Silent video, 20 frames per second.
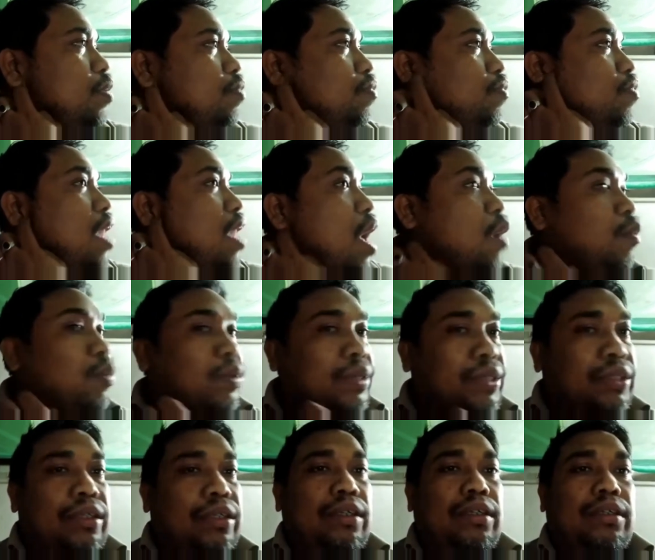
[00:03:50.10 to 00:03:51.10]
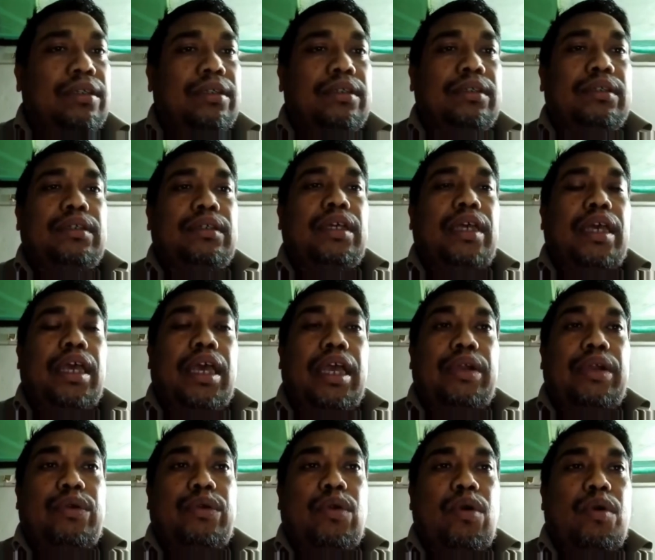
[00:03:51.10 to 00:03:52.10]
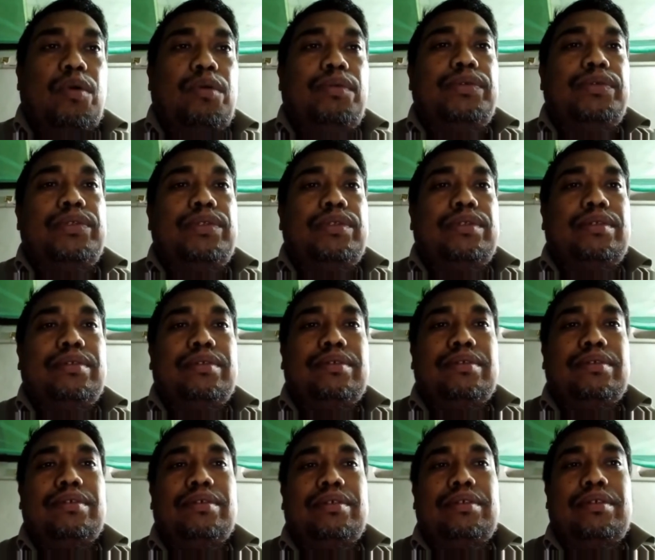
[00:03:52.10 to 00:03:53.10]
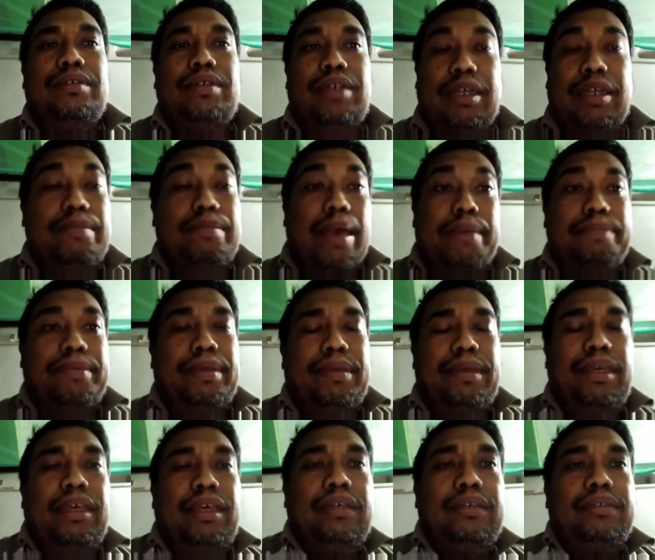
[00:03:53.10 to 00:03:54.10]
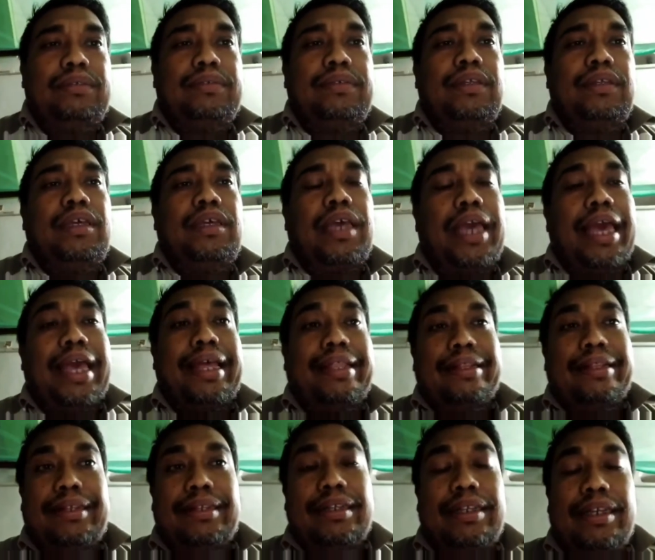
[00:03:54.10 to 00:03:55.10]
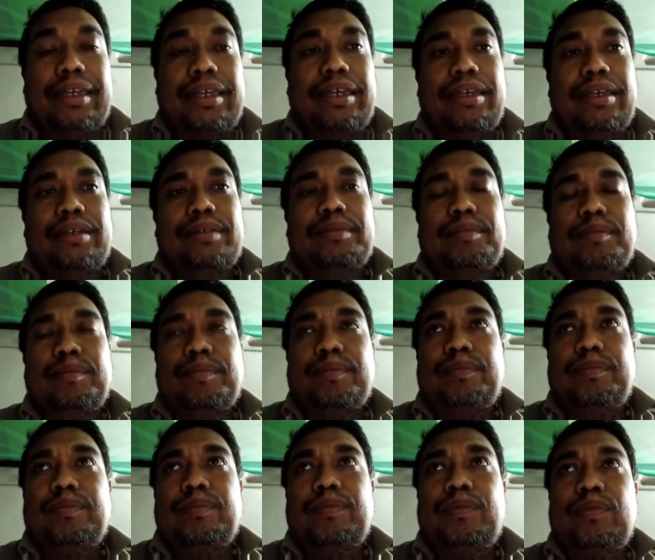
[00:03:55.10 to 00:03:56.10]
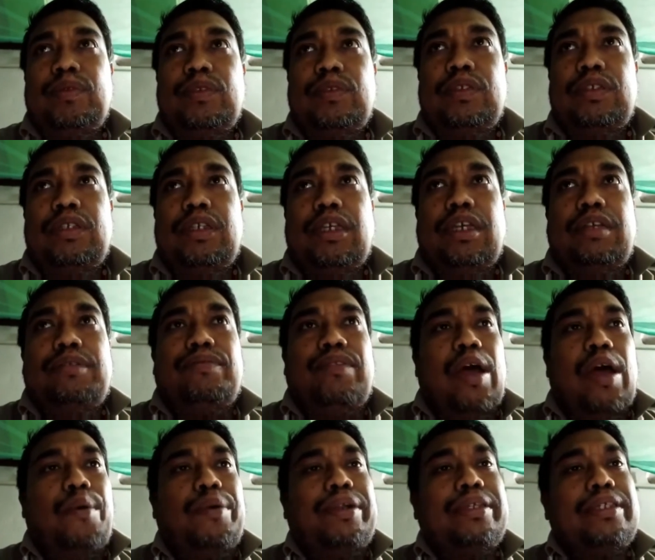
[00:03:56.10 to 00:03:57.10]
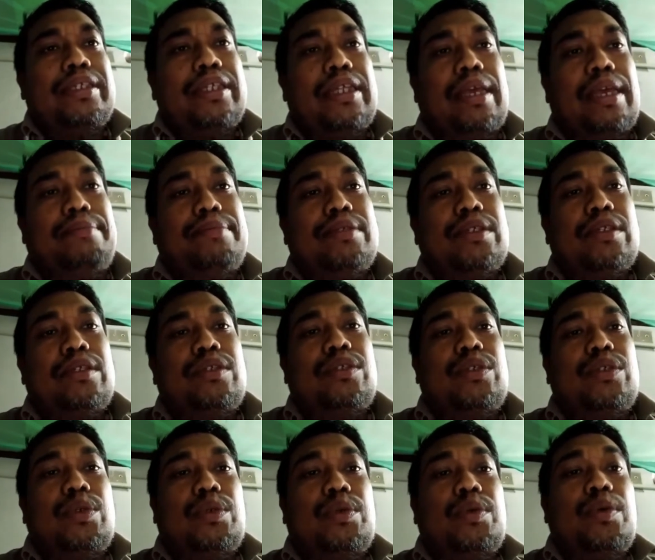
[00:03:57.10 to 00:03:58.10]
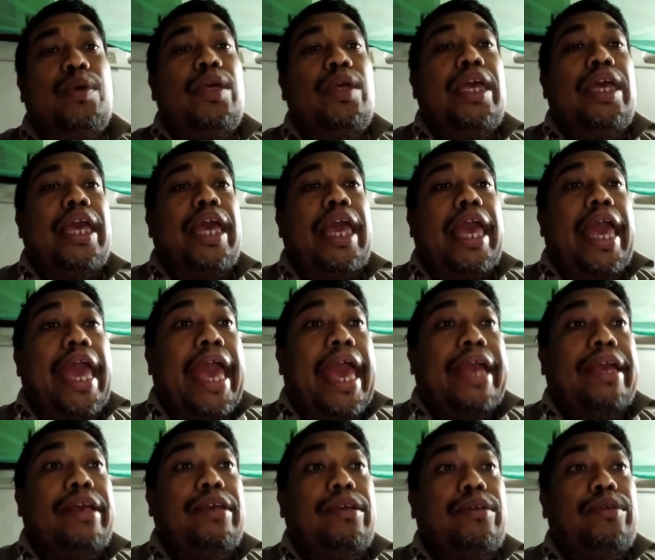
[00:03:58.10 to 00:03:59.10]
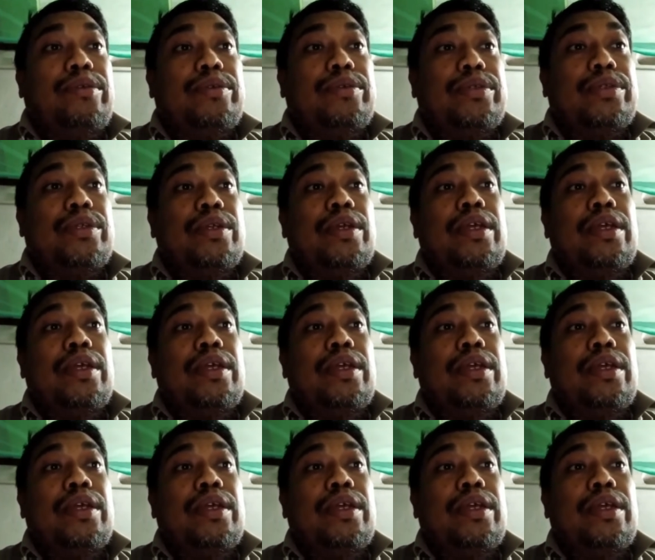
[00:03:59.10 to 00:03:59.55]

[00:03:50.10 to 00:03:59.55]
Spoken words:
flower, a rose, it may be a lily. In flowers names is to a is used.